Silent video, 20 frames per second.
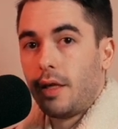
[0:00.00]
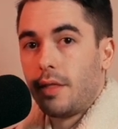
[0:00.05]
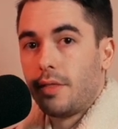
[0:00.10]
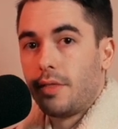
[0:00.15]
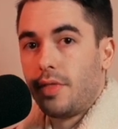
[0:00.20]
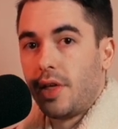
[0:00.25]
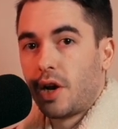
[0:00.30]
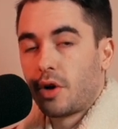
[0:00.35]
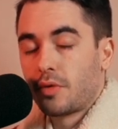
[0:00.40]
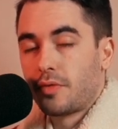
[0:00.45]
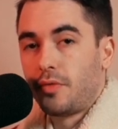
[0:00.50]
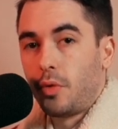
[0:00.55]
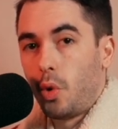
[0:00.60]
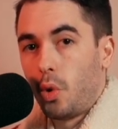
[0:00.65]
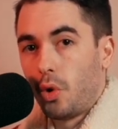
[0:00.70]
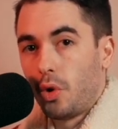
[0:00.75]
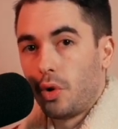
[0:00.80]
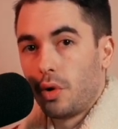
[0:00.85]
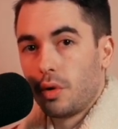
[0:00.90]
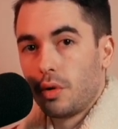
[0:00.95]

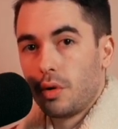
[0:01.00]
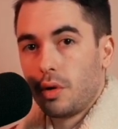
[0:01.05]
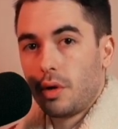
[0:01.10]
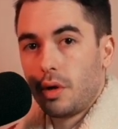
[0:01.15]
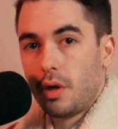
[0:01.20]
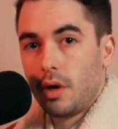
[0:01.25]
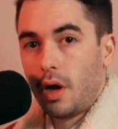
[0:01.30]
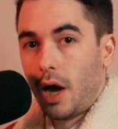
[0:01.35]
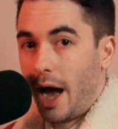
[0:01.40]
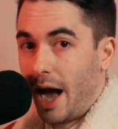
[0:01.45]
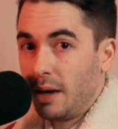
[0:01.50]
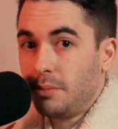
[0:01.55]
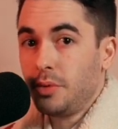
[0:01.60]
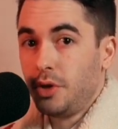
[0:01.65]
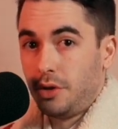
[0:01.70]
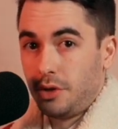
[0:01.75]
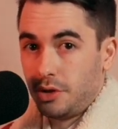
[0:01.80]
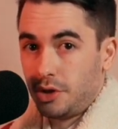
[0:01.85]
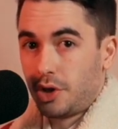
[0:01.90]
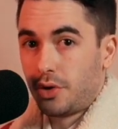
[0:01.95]
Therefore, I'm
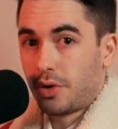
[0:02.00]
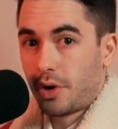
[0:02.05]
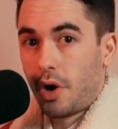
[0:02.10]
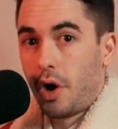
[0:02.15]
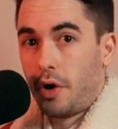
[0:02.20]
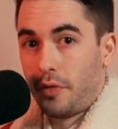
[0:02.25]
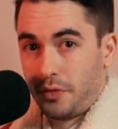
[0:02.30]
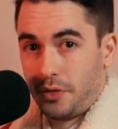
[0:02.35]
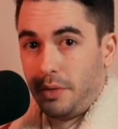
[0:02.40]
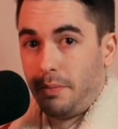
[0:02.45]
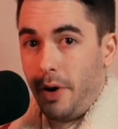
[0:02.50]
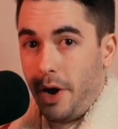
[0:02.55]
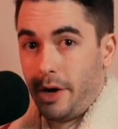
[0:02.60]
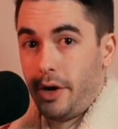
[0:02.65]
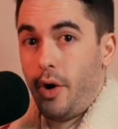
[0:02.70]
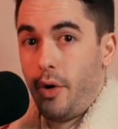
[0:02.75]
going to jerk off to my